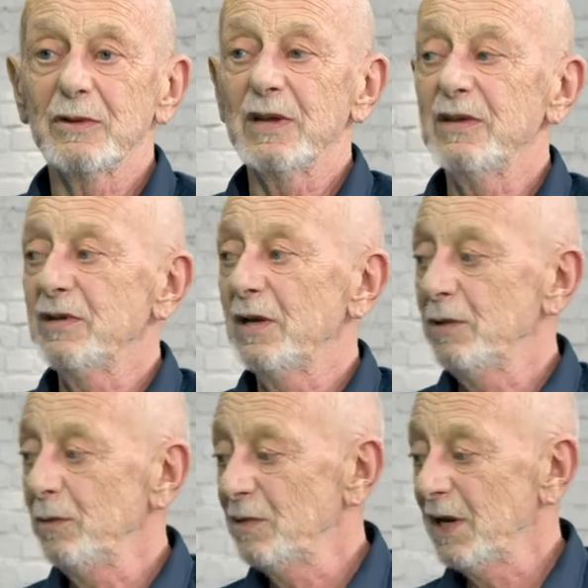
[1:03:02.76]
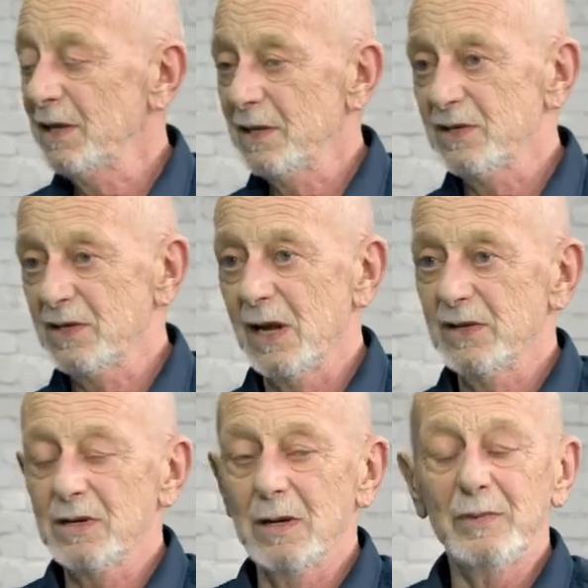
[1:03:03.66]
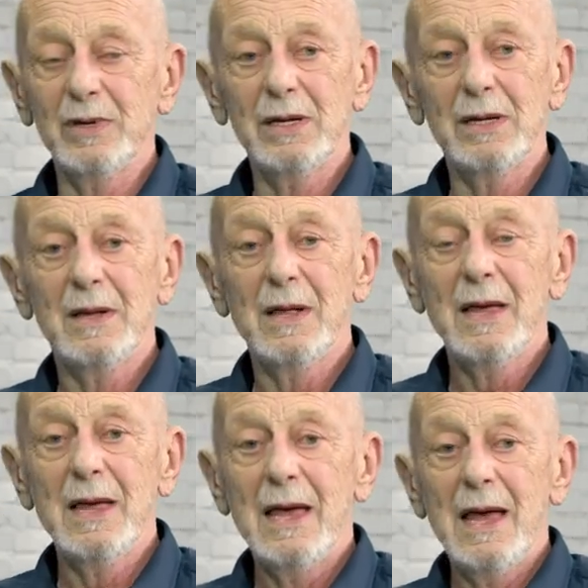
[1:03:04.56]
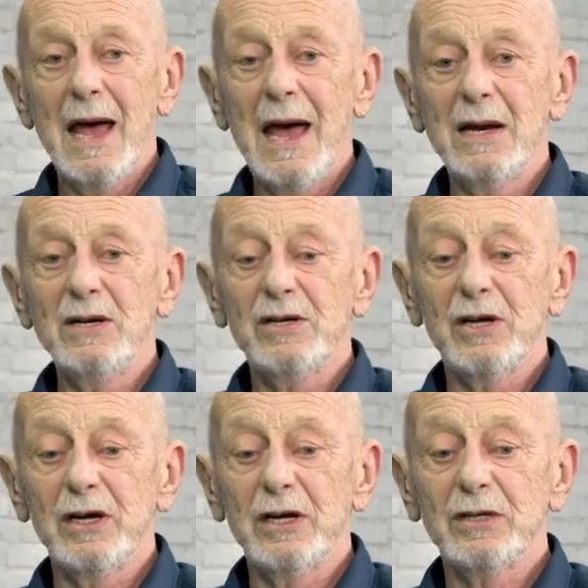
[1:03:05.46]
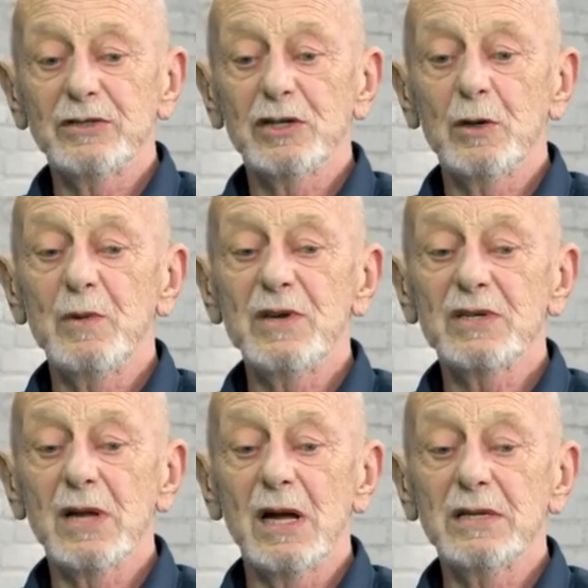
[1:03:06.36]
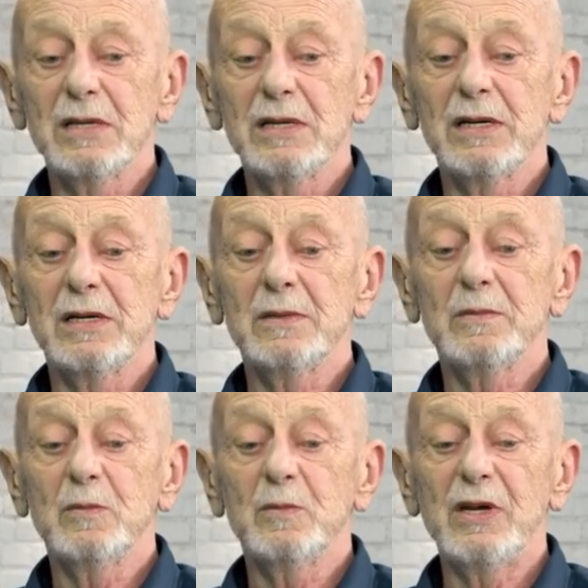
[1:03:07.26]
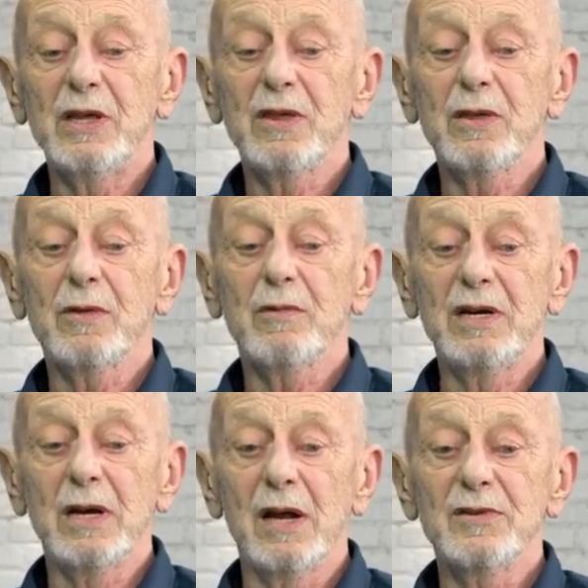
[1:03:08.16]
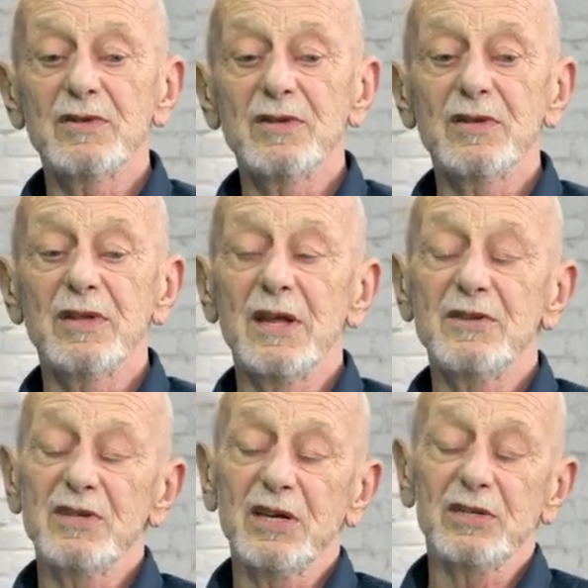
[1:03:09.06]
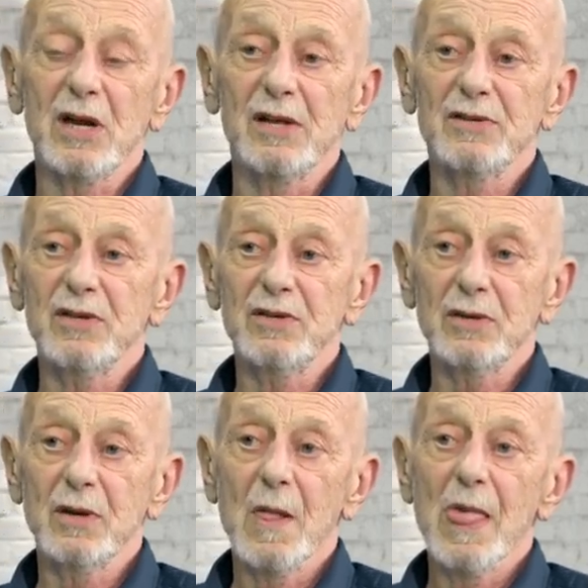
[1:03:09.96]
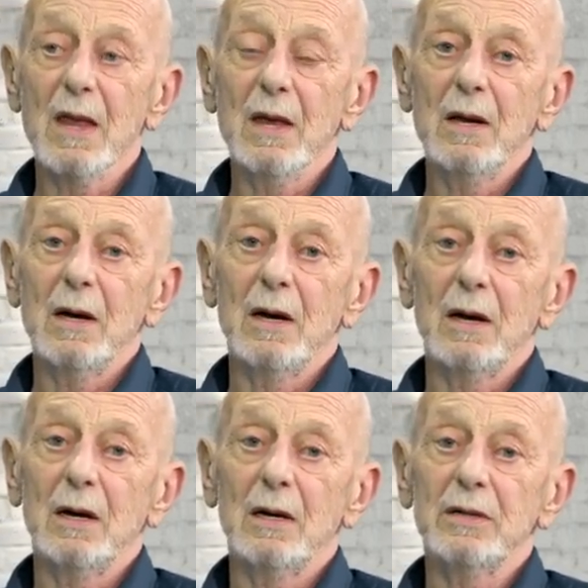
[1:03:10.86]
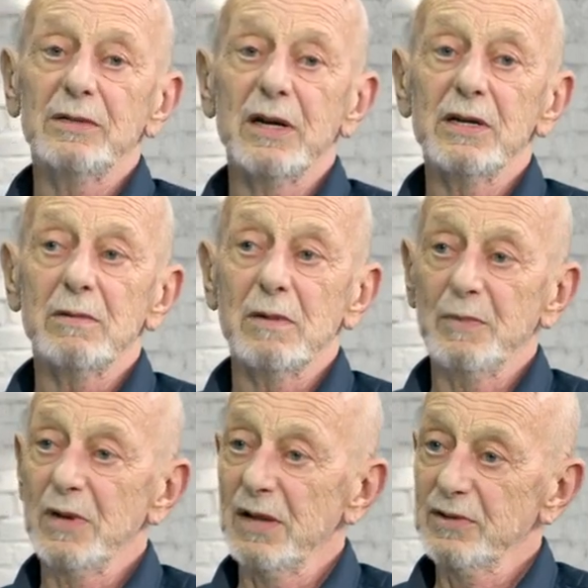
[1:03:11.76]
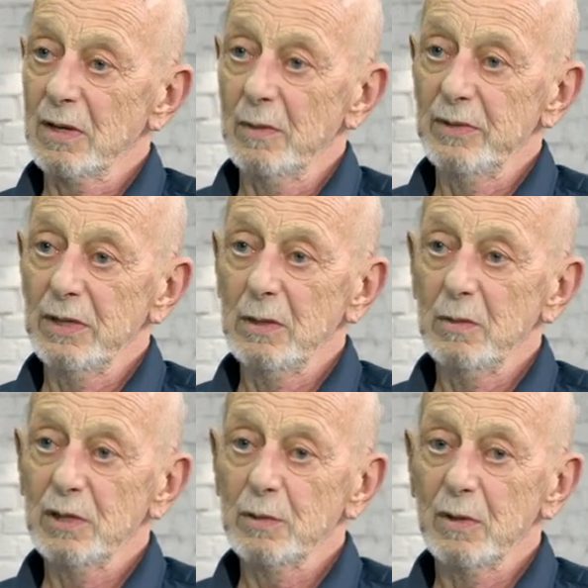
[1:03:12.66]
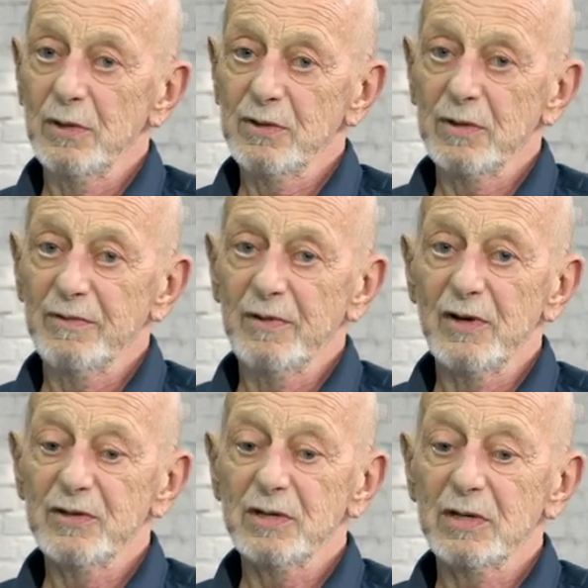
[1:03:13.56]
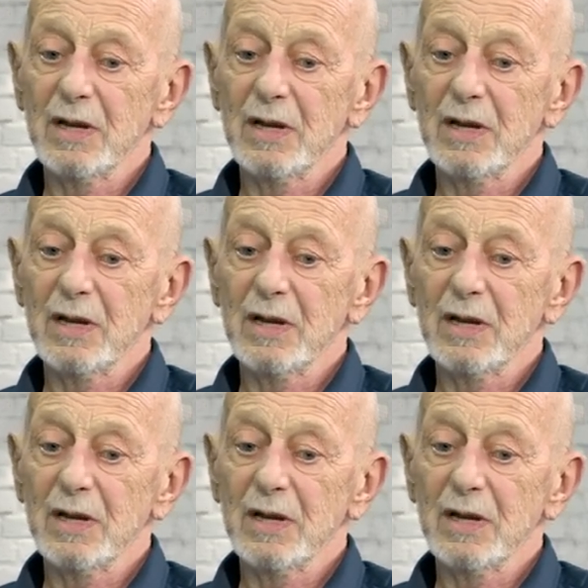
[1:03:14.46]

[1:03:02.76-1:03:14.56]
they said, you take this dance company. And so we started with 3 dancers and then 6 dancers, Dundee Rep Dance Company, which was the first,